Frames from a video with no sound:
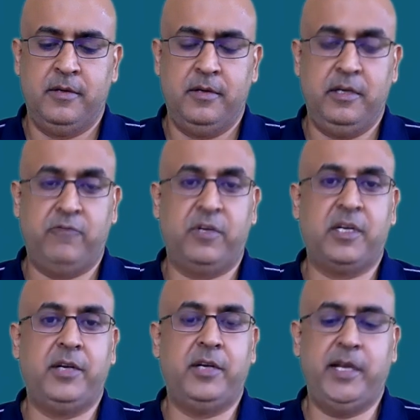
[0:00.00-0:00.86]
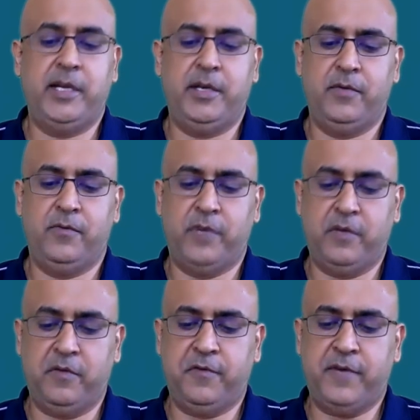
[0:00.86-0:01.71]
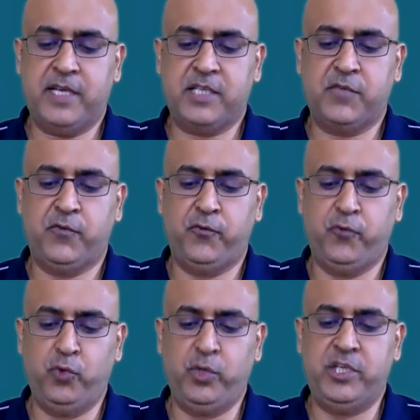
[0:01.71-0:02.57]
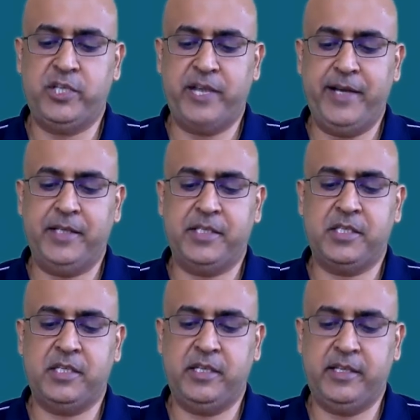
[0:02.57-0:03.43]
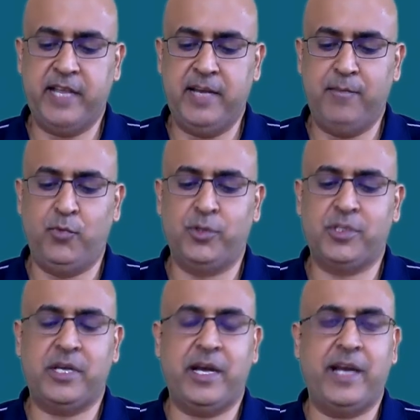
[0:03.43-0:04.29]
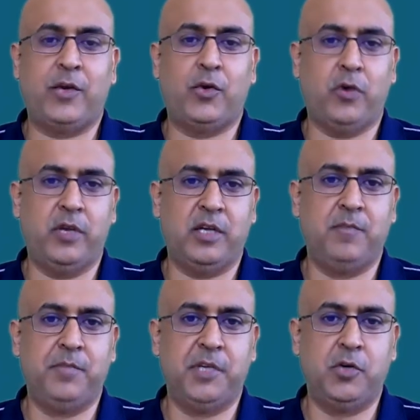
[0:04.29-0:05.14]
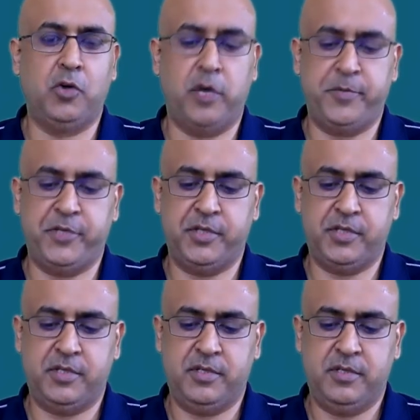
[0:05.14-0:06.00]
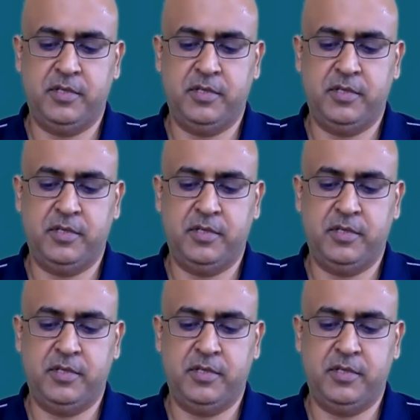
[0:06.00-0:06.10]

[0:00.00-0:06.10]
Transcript: It would contain one of the fast food giants' 10 most iconic burger options.